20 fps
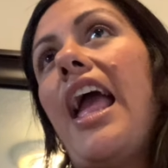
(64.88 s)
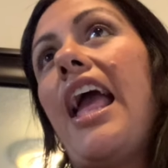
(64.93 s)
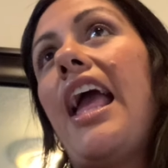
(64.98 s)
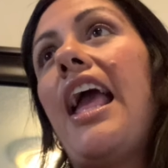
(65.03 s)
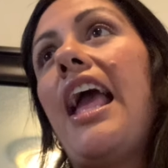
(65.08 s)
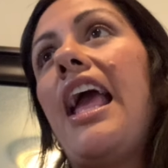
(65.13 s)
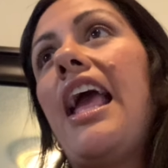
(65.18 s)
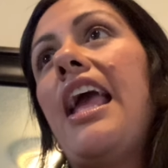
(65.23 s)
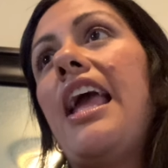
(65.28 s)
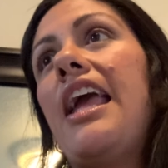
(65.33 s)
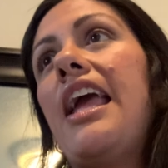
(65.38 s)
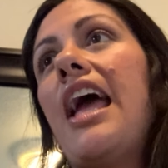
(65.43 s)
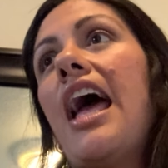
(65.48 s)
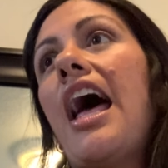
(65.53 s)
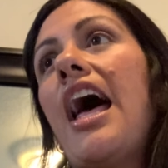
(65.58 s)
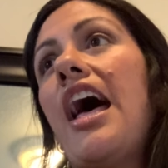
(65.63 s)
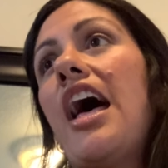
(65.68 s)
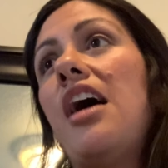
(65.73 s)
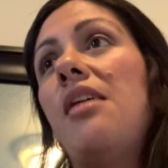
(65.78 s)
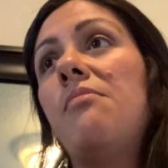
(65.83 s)
a
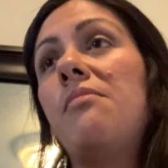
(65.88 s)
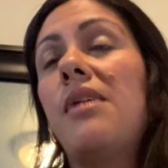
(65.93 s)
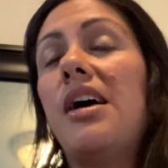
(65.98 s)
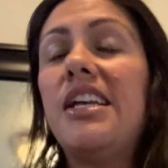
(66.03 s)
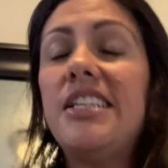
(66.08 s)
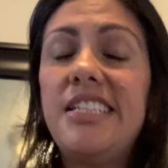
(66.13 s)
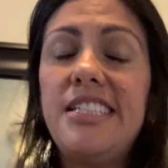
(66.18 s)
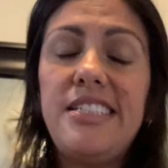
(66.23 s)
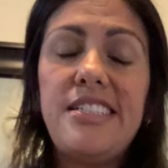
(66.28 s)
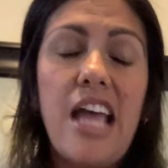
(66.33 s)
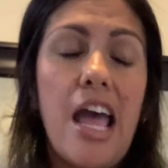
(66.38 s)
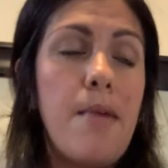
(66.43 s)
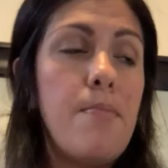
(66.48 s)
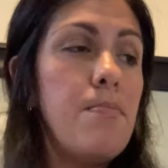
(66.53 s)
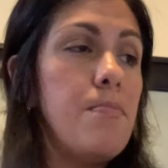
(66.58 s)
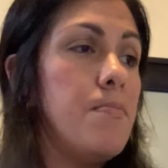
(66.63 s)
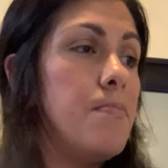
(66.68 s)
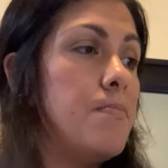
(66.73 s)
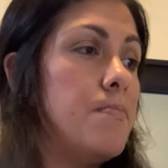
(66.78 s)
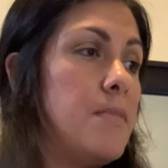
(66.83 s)

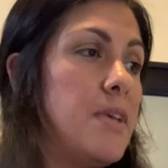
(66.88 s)
stem.